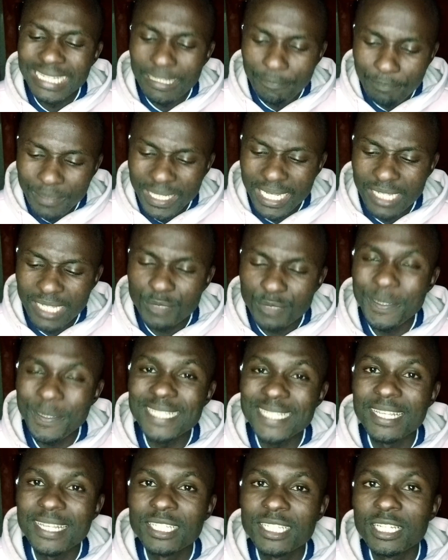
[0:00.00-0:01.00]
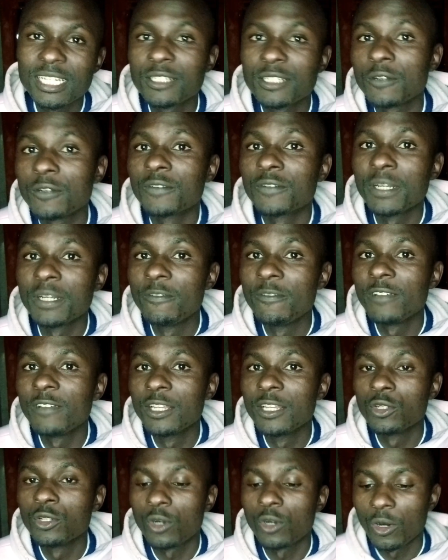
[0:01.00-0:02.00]
the biggest percentage of
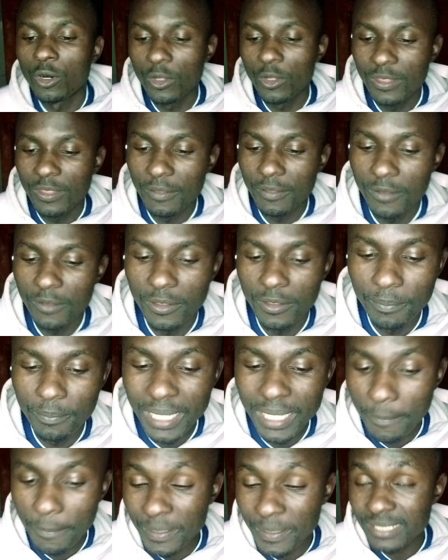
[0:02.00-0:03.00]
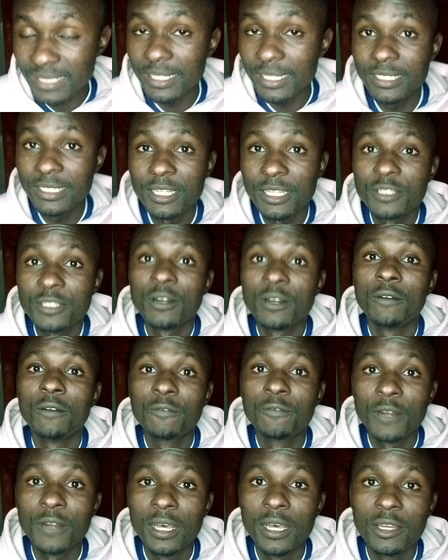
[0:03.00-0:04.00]
revenue or the, the bigger percentage
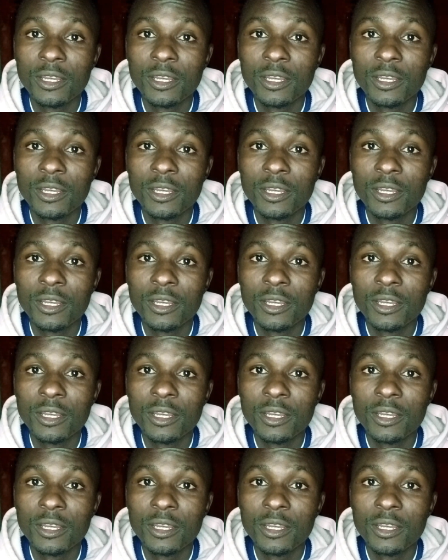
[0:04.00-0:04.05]
of